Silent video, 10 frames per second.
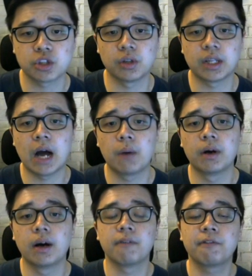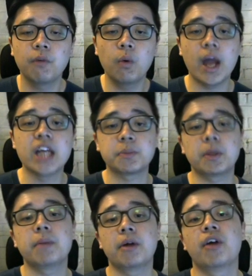to the tower. A full
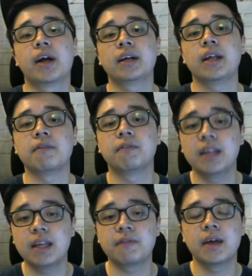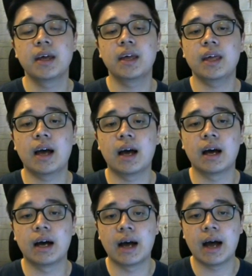HP Baby Dragon, if leave
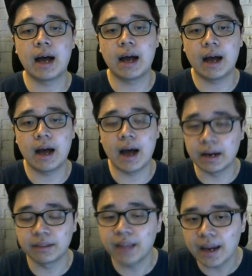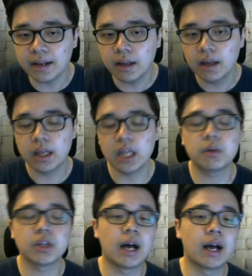unattained,
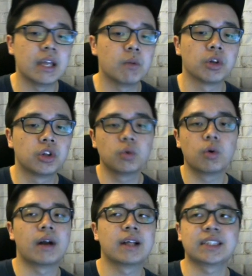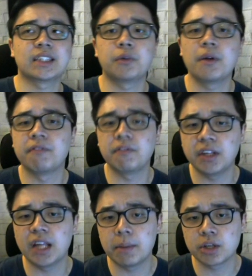it will do around 650
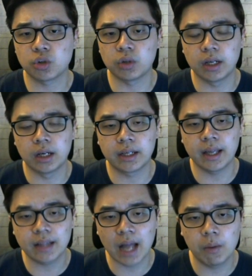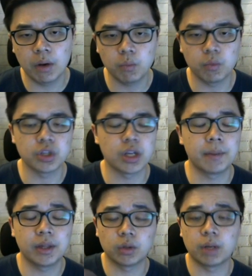damage to the King Tower,
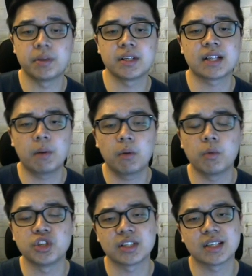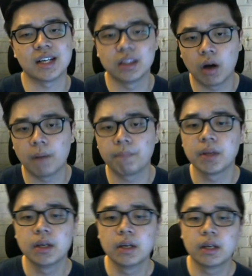to the Princess Tower, which is a
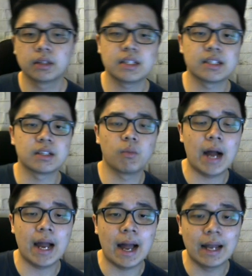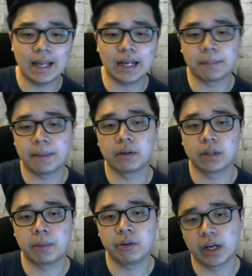lot. This is the why I like about
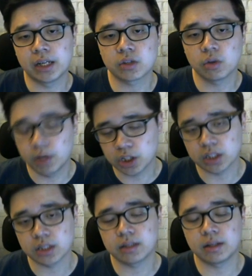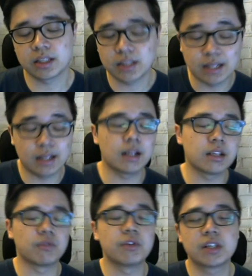the Baby Dragon so much.
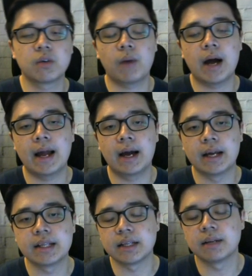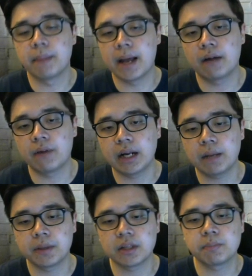There's a reason why it's in the meta right now,
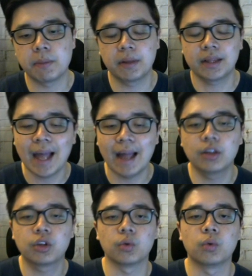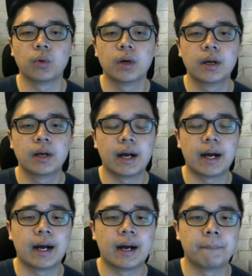because people tend to
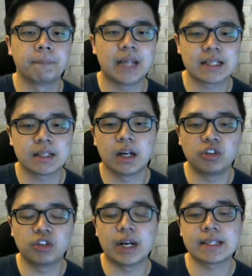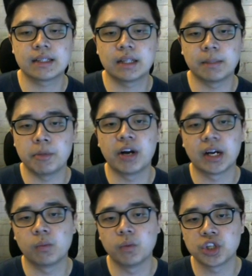doesn't address the Baby
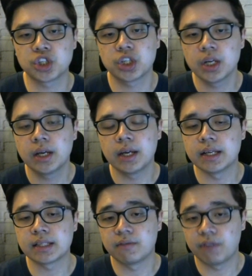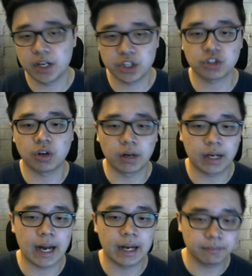Dragon, which is a very strong
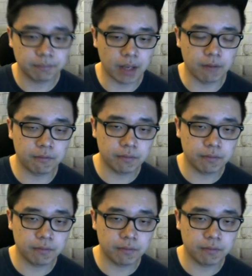card. If